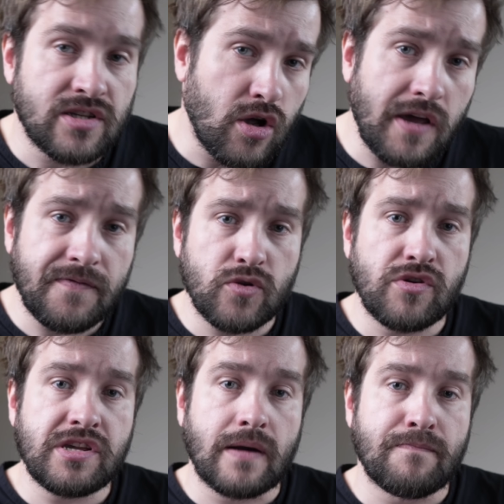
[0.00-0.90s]
So if
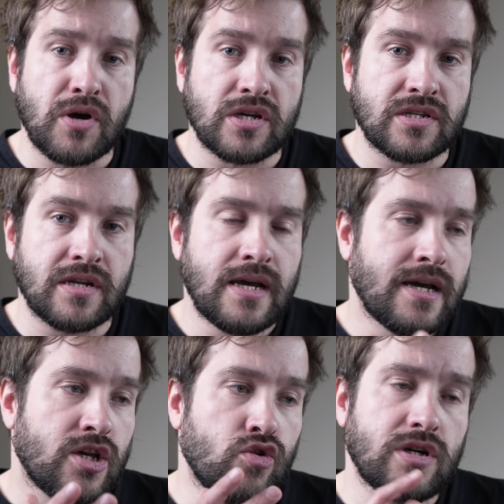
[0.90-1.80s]
you're a young person,
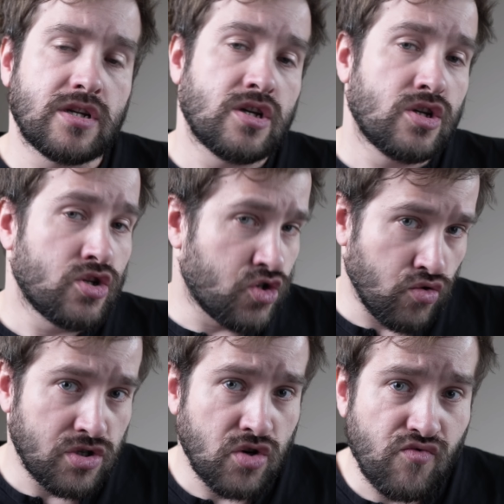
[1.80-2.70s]
you can
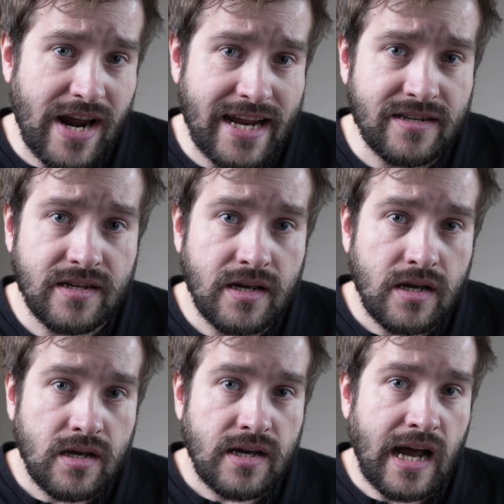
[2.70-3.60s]
choose to rent,
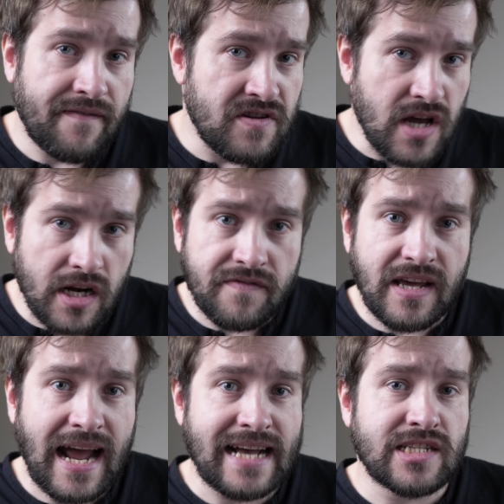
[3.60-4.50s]
have none of
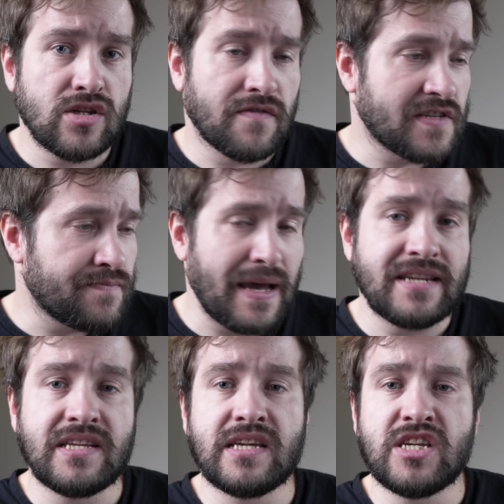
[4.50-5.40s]
the hassle of
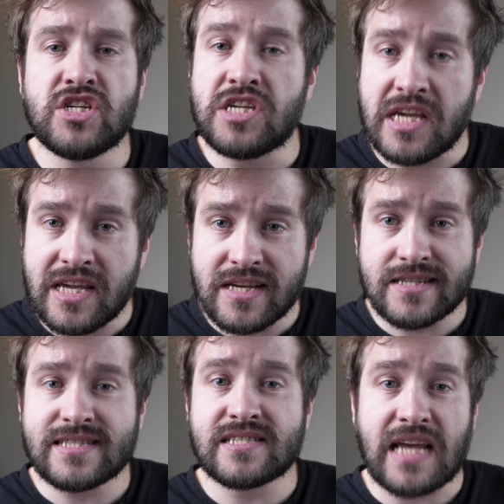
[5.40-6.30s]
spending
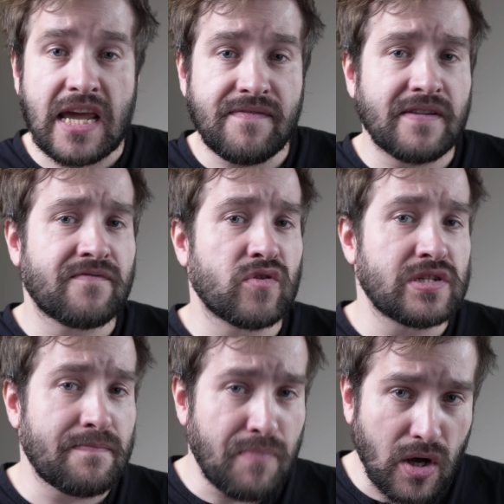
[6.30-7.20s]
years saving for a
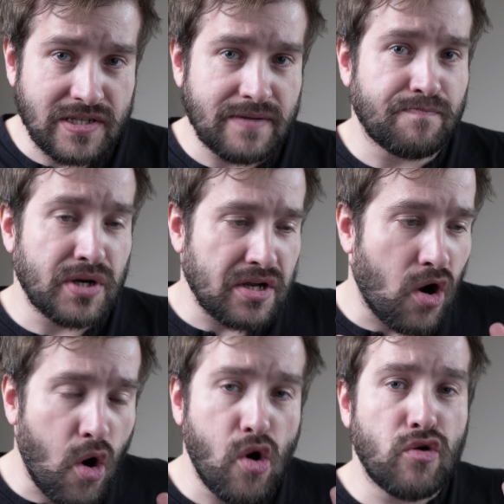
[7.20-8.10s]
deposit, putting
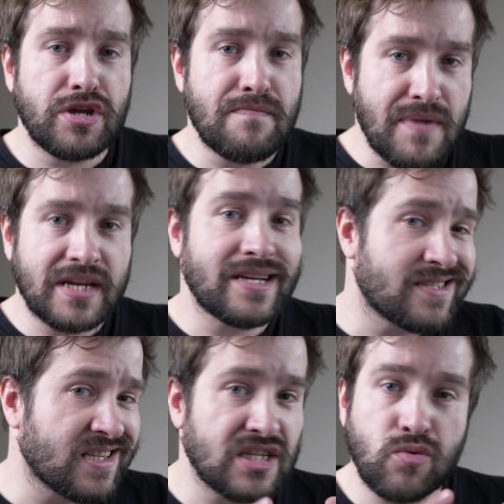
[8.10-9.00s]
all your money
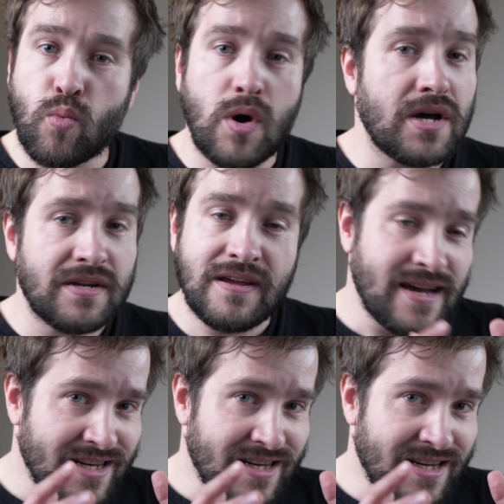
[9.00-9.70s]
into this one